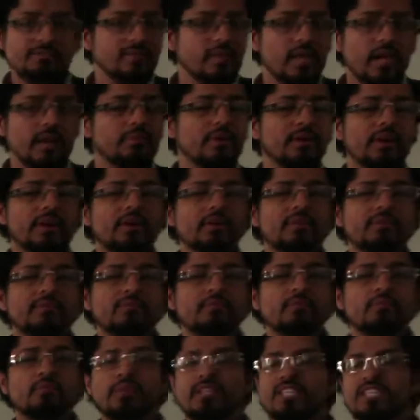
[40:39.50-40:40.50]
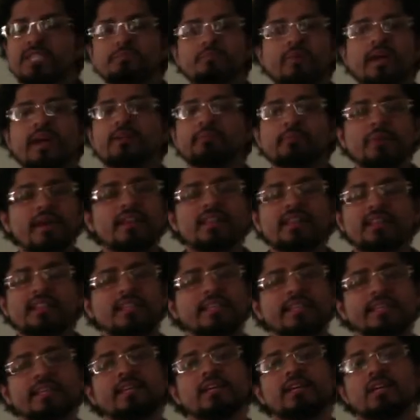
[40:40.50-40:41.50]
I mean, we just
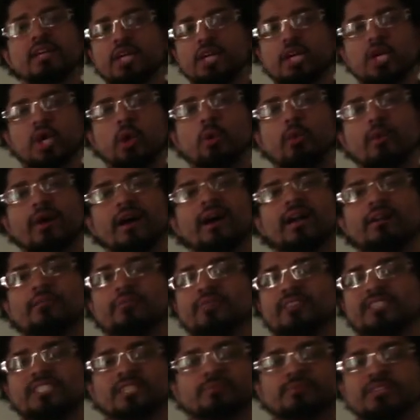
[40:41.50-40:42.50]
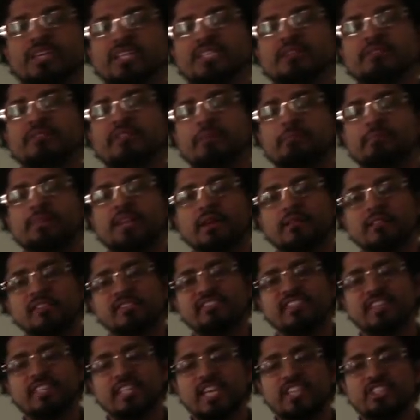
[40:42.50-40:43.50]
pragmatically go on with subjective,
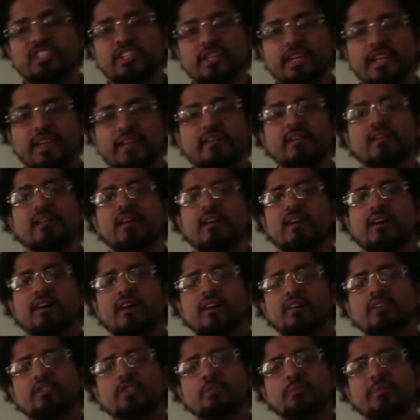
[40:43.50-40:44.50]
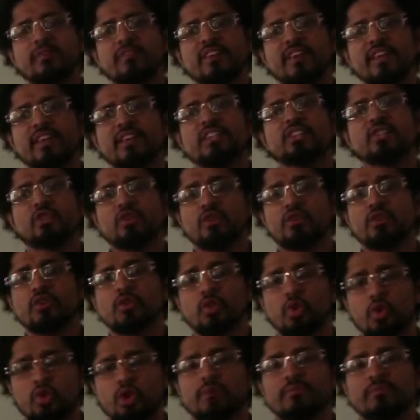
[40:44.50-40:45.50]
objective intention, and also providing certain
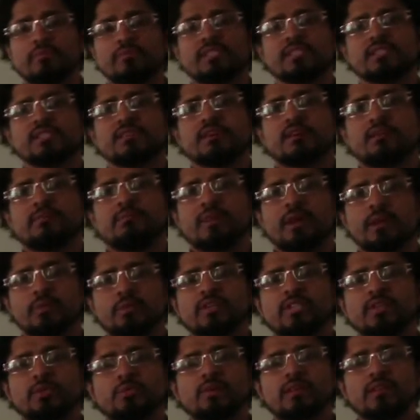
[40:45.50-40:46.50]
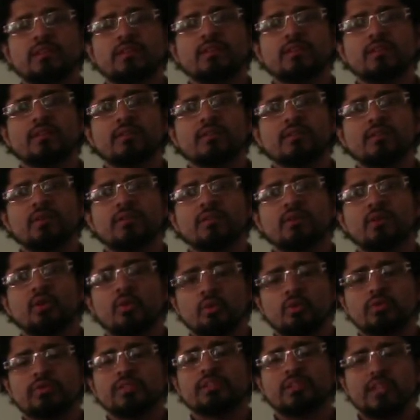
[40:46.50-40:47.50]
norms by which we'll
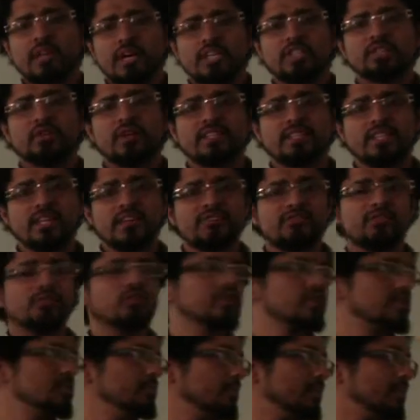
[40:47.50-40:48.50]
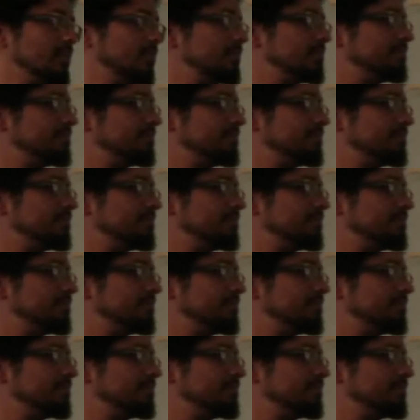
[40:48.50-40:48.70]
hold the contract enforceable.